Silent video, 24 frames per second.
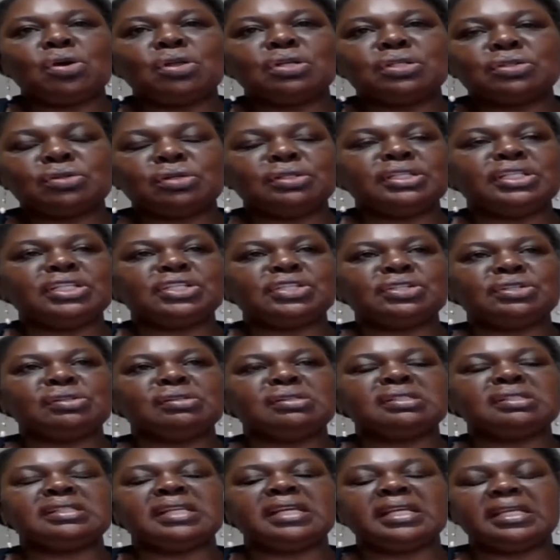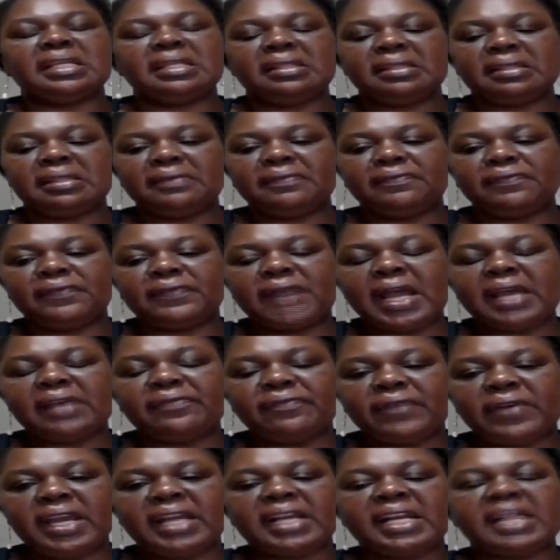condition, the
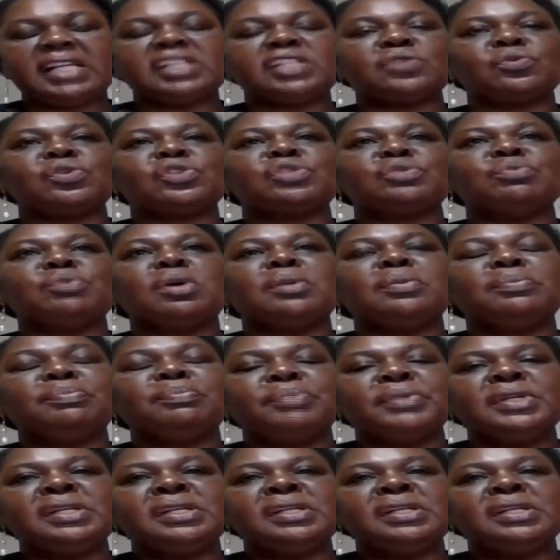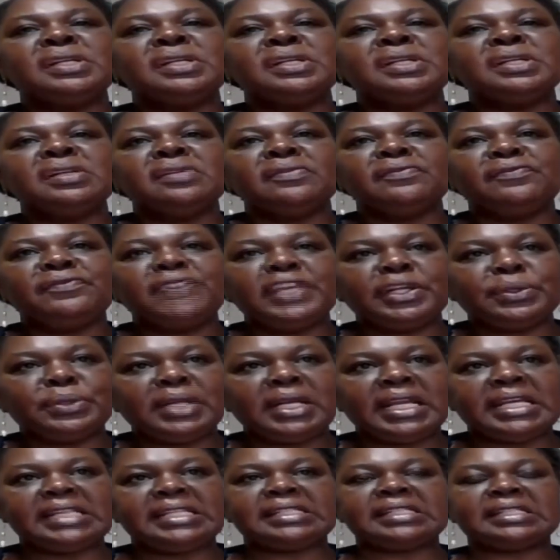virus was more
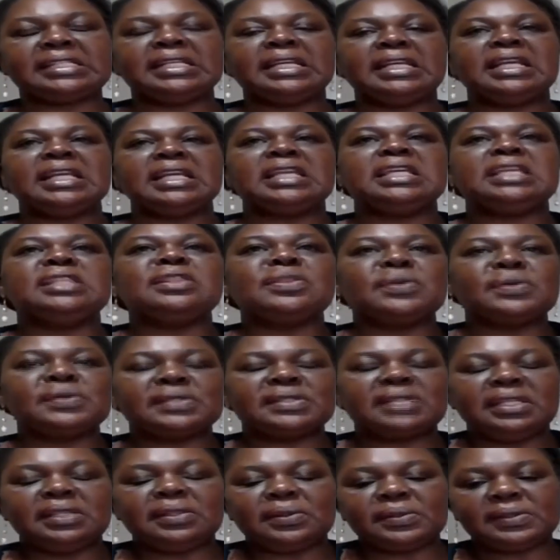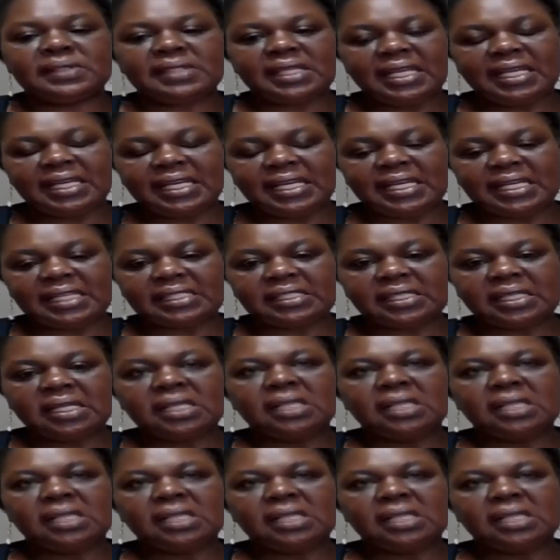virulent in those areas.